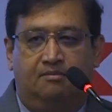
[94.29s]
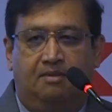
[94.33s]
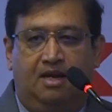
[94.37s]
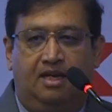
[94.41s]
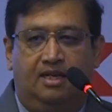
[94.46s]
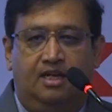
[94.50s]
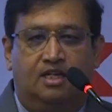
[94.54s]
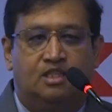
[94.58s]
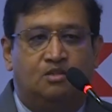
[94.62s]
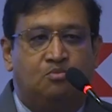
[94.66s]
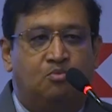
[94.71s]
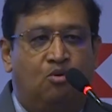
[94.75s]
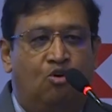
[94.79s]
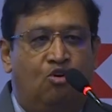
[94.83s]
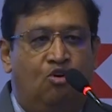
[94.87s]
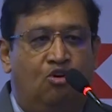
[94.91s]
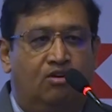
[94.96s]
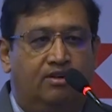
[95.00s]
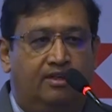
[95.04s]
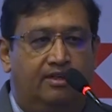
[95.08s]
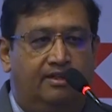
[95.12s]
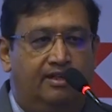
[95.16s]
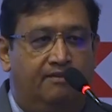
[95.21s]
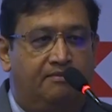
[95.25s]
Bala
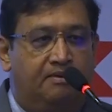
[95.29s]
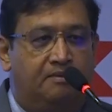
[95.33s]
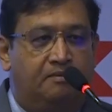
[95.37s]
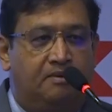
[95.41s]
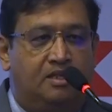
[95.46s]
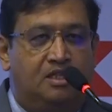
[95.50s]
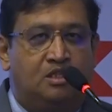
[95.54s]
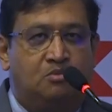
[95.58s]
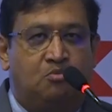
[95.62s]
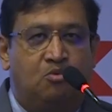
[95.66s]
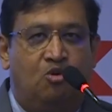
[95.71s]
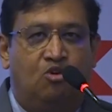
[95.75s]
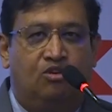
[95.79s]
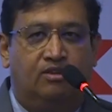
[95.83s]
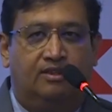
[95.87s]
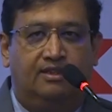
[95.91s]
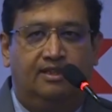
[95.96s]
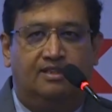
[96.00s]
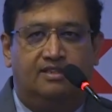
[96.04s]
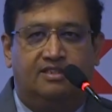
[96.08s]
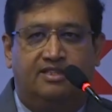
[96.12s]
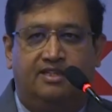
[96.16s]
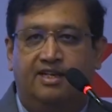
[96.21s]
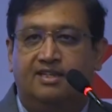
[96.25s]
spoke and everybody spoke,
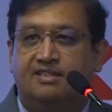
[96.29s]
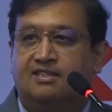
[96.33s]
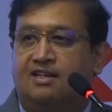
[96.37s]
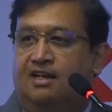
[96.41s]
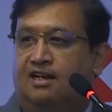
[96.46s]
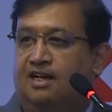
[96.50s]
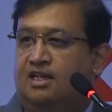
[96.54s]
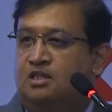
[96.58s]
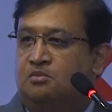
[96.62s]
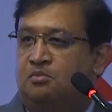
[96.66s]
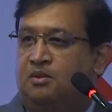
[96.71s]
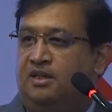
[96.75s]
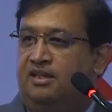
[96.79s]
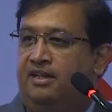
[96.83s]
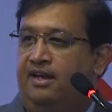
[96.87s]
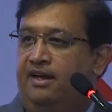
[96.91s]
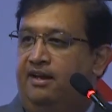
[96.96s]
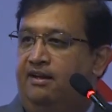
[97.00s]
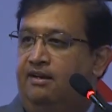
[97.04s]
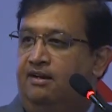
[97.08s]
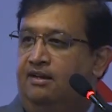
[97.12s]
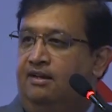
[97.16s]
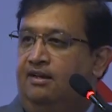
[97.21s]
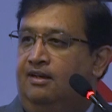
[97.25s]
that CSR has been
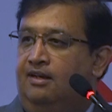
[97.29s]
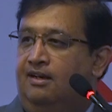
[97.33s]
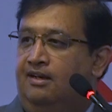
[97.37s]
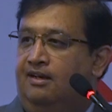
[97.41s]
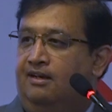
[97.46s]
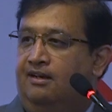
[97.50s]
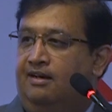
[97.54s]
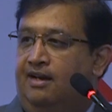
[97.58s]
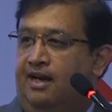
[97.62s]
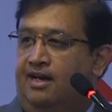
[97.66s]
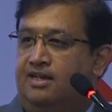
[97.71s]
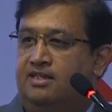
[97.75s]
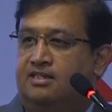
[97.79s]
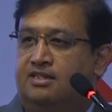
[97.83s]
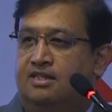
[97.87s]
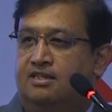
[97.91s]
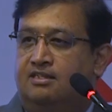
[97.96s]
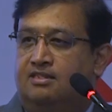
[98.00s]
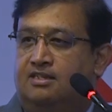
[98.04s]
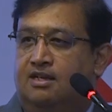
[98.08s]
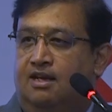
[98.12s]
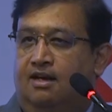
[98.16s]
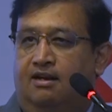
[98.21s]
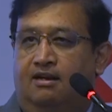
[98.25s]
there right
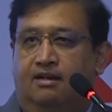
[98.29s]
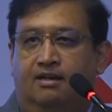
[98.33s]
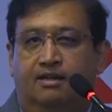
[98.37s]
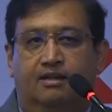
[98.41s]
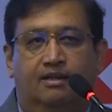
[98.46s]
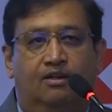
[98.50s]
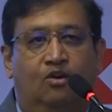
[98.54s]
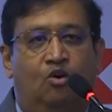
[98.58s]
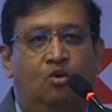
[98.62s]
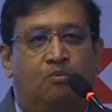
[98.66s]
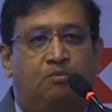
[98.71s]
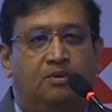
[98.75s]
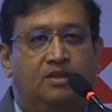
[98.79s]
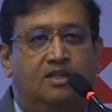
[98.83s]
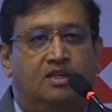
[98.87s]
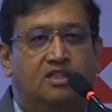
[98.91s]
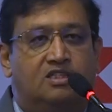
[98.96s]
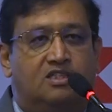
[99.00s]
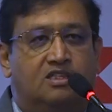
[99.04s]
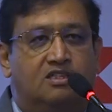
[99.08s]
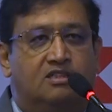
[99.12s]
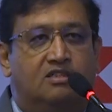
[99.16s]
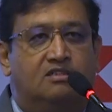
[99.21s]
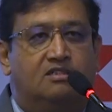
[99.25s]
since our
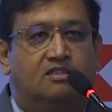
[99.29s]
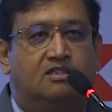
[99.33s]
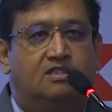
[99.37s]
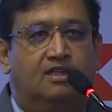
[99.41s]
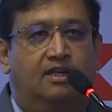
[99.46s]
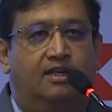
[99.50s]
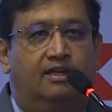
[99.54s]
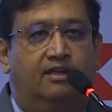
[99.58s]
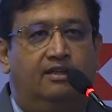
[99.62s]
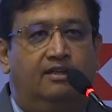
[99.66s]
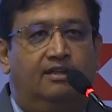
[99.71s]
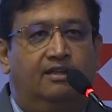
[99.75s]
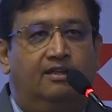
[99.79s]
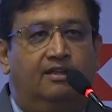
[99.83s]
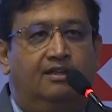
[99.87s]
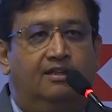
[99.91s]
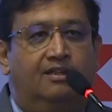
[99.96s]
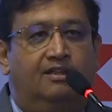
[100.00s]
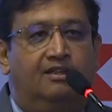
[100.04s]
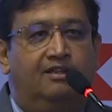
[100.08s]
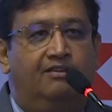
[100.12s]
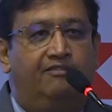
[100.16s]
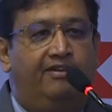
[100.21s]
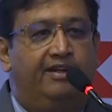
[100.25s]
Upanishads and
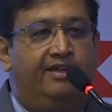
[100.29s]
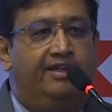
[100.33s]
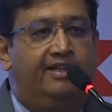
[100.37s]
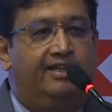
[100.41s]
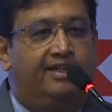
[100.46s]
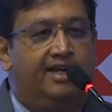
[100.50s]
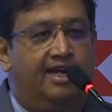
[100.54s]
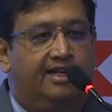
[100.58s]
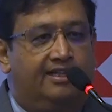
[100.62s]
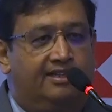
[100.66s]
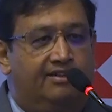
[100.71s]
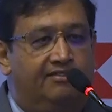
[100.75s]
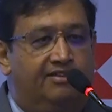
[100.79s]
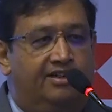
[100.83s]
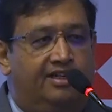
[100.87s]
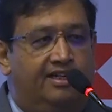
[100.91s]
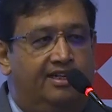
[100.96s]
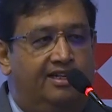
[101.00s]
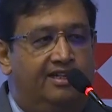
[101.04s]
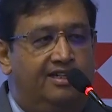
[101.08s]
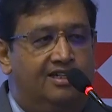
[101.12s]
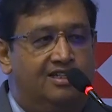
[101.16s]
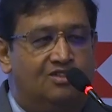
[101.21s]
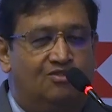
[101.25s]
Vedic
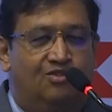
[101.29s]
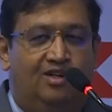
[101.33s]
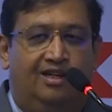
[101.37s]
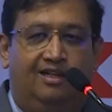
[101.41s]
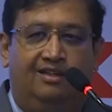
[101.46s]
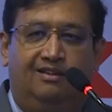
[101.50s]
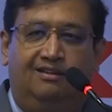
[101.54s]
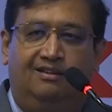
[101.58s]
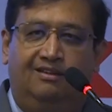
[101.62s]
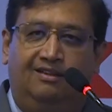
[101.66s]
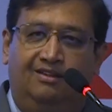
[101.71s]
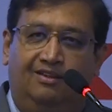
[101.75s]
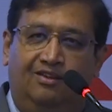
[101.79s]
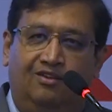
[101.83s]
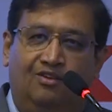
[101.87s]
activities, when